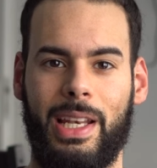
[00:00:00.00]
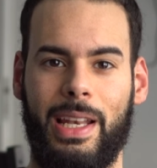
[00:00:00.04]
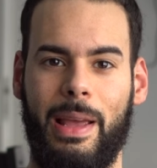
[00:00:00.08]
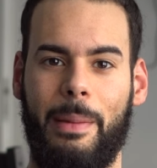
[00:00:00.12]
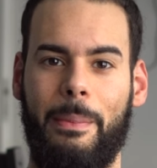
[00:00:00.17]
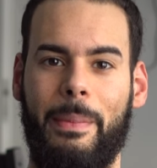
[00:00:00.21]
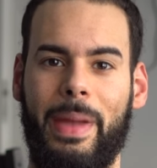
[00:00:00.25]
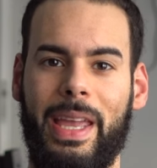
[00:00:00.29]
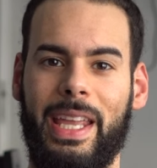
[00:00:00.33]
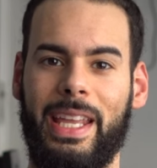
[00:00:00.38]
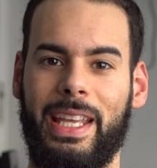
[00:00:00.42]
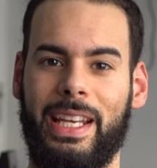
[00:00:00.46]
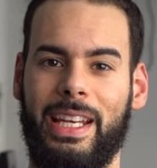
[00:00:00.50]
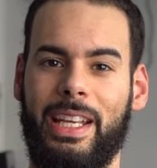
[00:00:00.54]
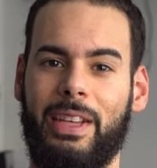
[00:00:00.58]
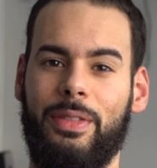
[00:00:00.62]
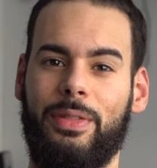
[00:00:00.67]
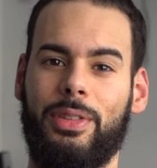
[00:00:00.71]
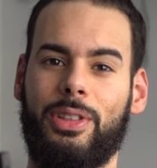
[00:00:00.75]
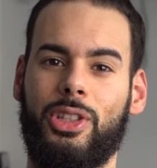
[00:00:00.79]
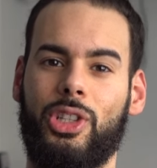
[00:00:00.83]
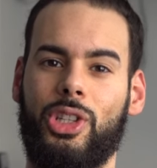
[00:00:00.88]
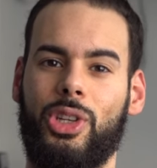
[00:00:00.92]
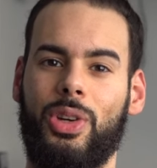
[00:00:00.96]
Then make it
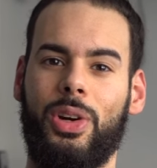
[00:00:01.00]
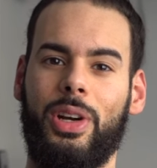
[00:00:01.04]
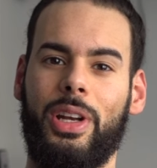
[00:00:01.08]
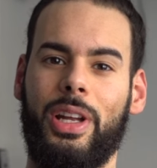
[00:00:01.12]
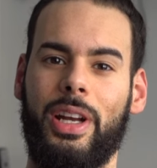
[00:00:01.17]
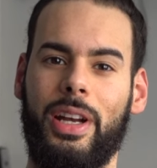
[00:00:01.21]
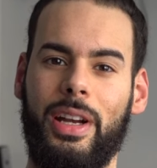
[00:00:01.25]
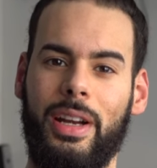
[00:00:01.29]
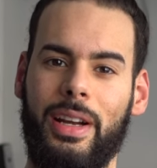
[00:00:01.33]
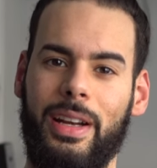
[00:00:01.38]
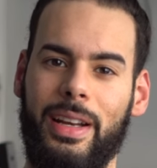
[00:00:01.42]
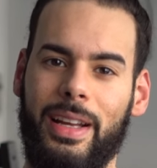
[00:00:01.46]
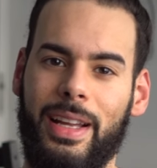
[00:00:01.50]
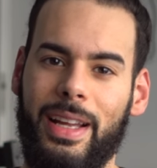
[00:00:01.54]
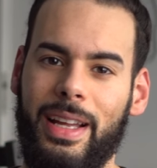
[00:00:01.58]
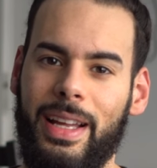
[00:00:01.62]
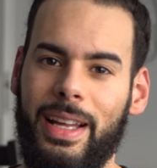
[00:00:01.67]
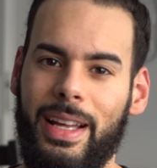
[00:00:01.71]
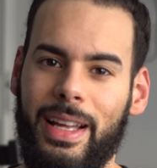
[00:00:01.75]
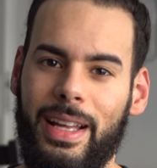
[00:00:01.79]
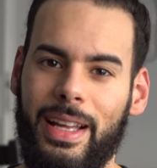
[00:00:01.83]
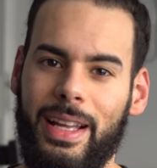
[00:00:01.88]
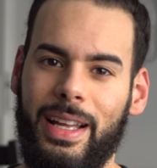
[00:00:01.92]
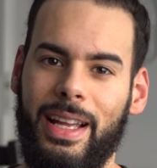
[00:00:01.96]
even shorter
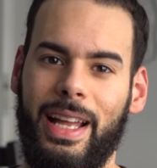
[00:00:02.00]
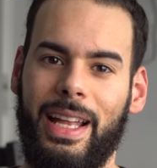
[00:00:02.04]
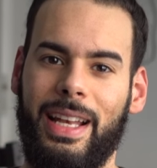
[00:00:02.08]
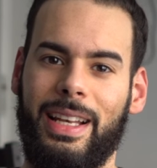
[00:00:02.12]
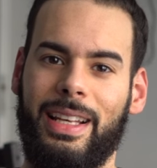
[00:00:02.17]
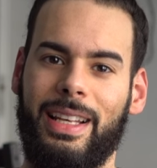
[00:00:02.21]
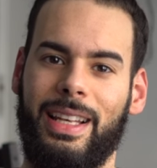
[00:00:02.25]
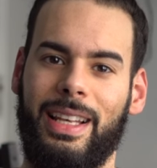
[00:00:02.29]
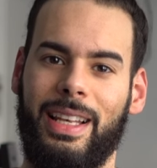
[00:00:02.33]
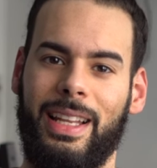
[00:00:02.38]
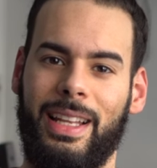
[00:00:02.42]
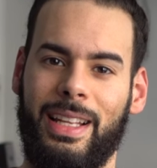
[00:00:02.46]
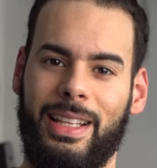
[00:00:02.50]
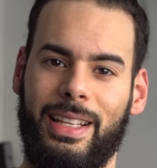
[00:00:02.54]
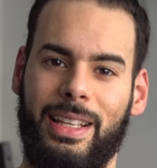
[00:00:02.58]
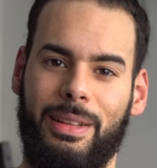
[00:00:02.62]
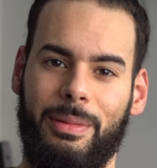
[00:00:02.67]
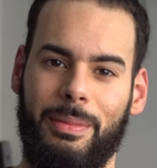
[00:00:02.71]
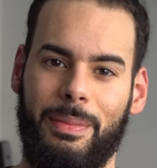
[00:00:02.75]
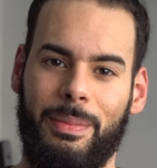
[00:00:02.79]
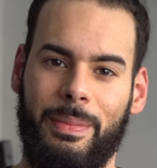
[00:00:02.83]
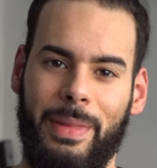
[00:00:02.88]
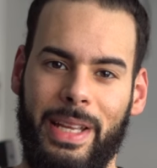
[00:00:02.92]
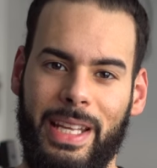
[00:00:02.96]
and let
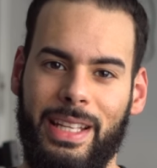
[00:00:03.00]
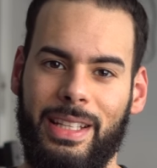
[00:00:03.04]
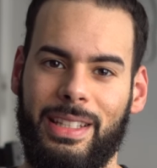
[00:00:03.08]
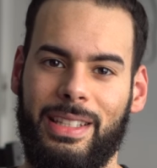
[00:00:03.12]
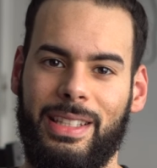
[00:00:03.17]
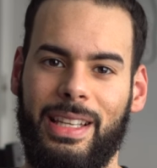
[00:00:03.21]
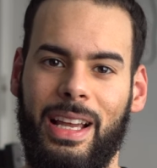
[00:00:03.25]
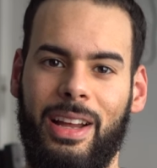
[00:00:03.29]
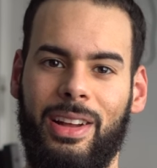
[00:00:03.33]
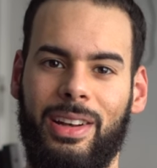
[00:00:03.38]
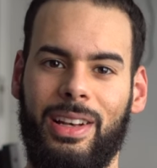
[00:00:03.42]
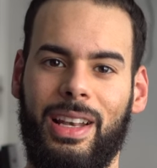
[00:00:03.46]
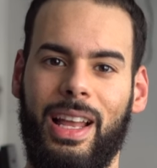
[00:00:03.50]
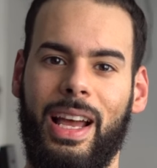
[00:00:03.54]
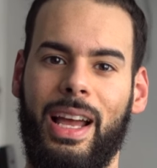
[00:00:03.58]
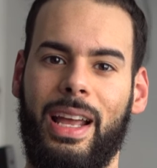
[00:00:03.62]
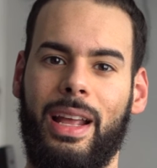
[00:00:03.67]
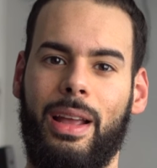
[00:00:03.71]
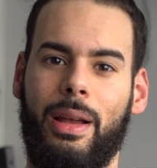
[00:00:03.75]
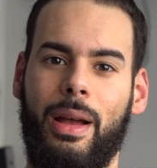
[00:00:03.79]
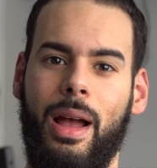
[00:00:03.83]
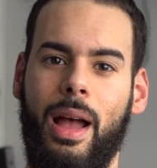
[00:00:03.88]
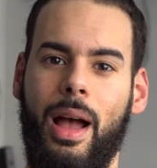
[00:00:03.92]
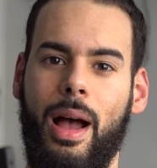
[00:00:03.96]
it make it sound
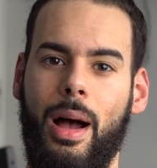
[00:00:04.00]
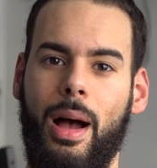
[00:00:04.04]
like.